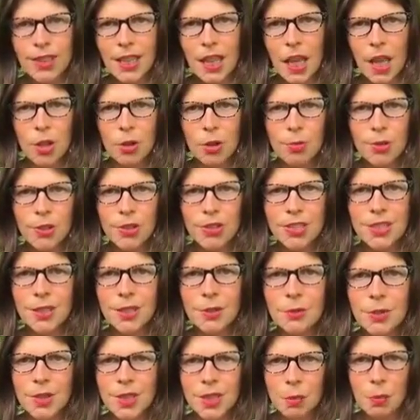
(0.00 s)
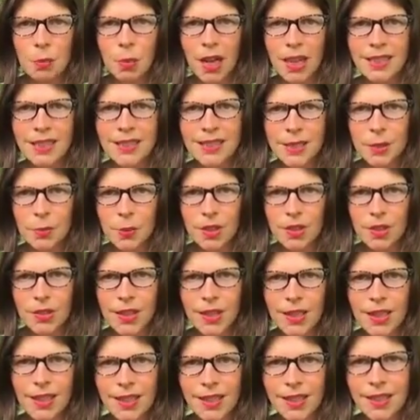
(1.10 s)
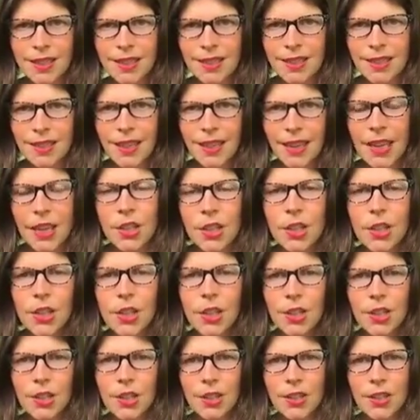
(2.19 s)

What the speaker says: The other person responds with anger.